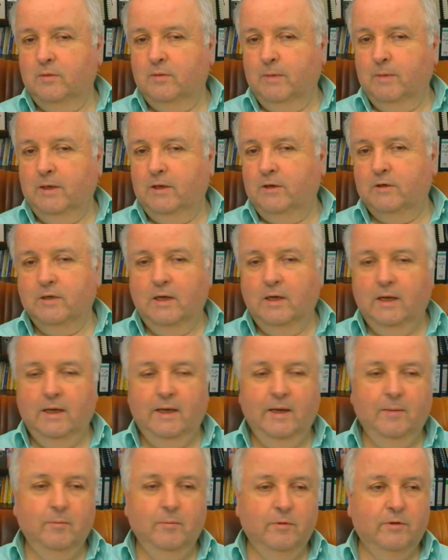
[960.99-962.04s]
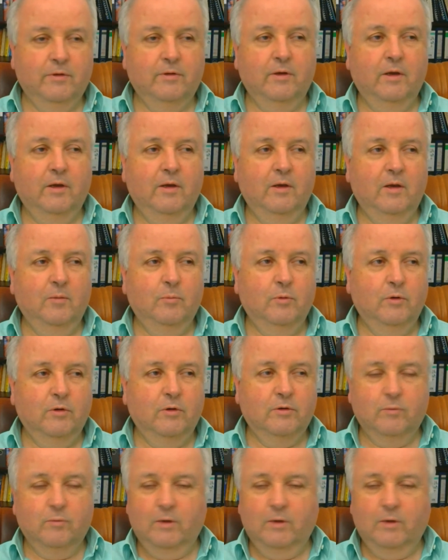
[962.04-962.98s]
many times in books.